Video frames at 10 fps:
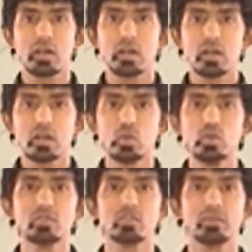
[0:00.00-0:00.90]

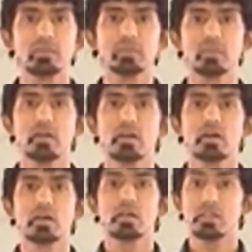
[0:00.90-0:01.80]
uniform.
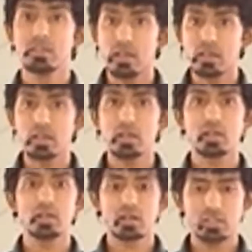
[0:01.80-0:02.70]
Then,
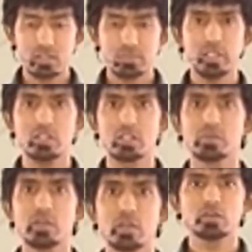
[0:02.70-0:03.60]
this mixture is pretty
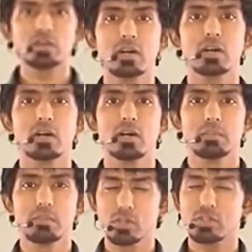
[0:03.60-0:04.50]
unique.
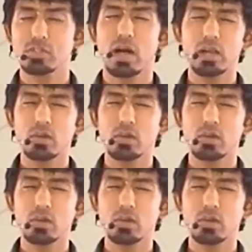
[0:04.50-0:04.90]
Because I could be